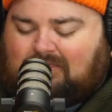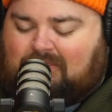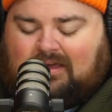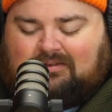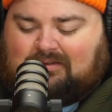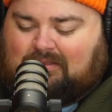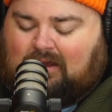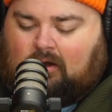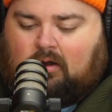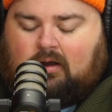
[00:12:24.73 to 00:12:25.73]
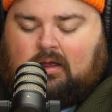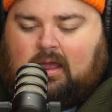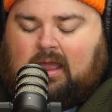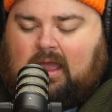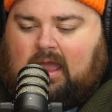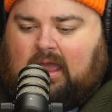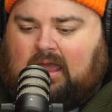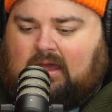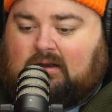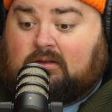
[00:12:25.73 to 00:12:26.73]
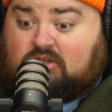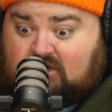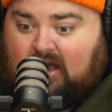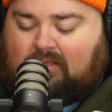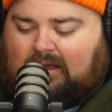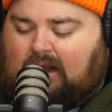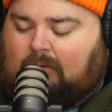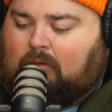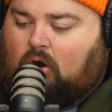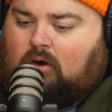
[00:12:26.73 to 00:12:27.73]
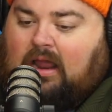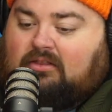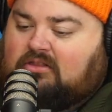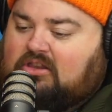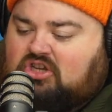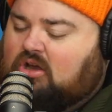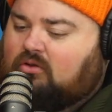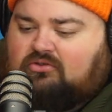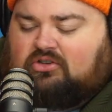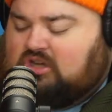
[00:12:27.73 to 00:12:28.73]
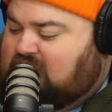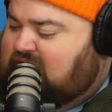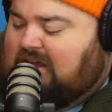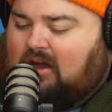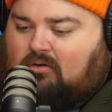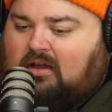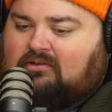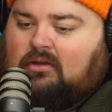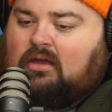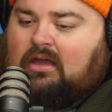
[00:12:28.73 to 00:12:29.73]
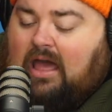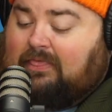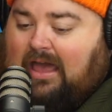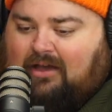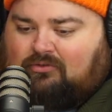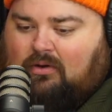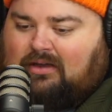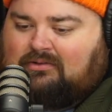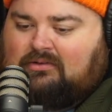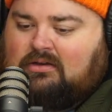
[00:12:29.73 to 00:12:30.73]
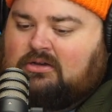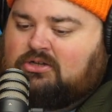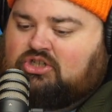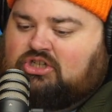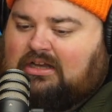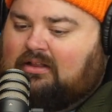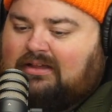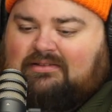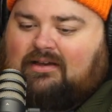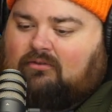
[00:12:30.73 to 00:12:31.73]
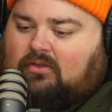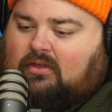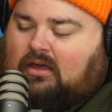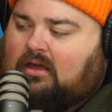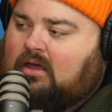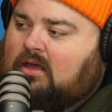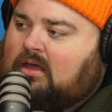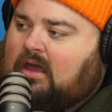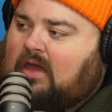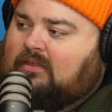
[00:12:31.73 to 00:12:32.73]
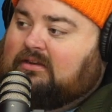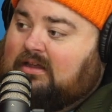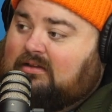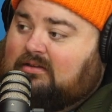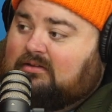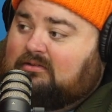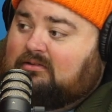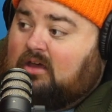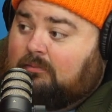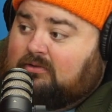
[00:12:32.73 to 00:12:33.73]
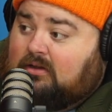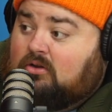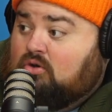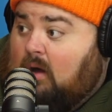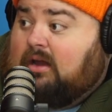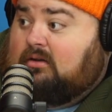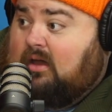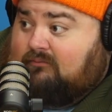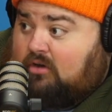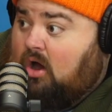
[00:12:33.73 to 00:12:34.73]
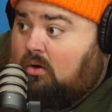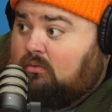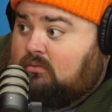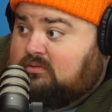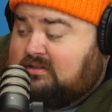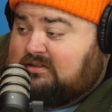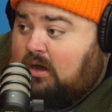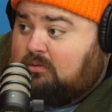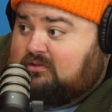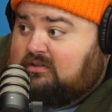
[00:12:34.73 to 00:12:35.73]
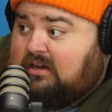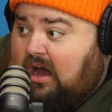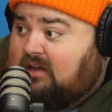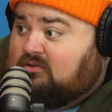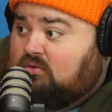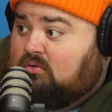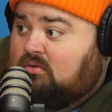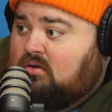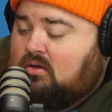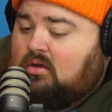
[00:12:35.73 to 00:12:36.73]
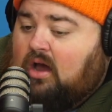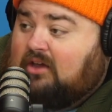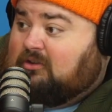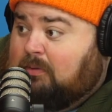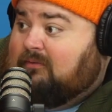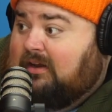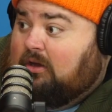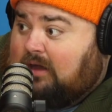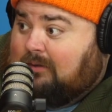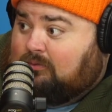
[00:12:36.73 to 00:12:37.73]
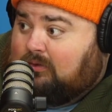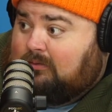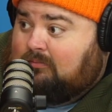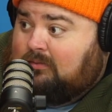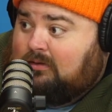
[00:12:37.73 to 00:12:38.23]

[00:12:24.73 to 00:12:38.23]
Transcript: things in there, and I'm hurt. And then she looks at the X-rays. She cleans everything, and the dentist comes in, who I have known since I was in high school. I used to play video games with him.